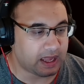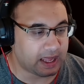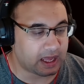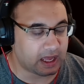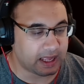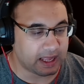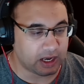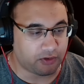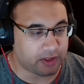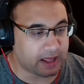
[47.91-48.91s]
uh,
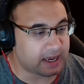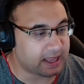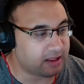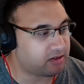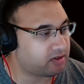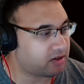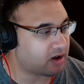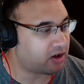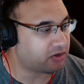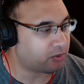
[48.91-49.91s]
enough of that. Let's
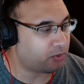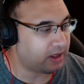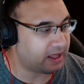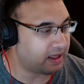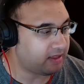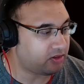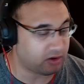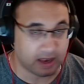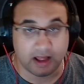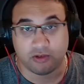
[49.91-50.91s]
start with
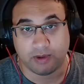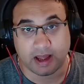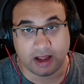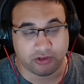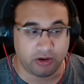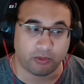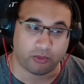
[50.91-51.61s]
today's reaction,